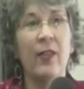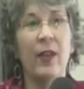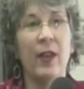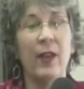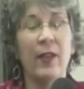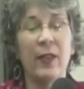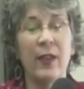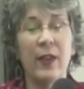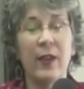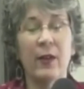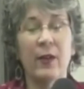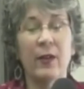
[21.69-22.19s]
that
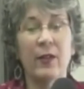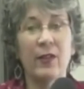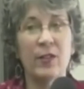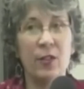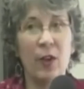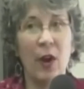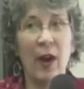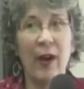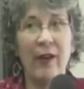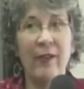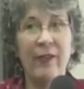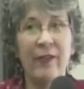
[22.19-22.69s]
they'll
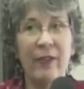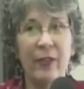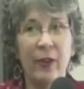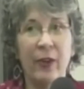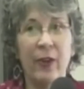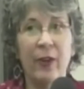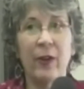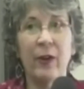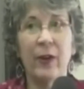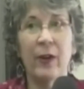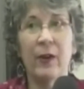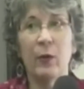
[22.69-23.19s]
strive
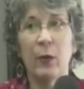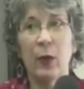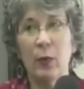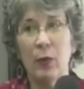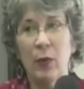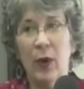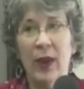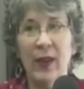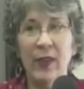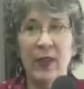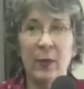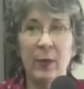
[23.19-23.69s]
for, and we'll
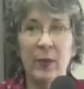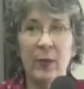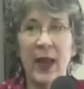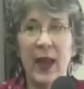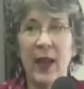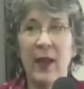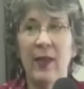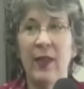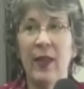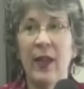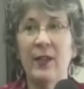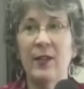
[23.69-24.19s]
break them
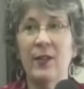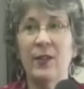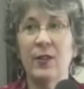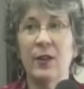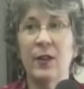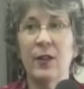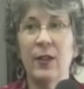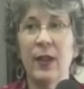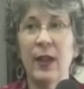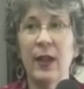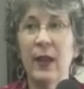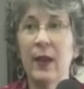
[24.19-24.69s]
down, that sort of
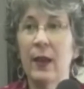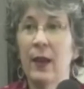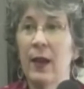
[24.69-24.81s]
thing.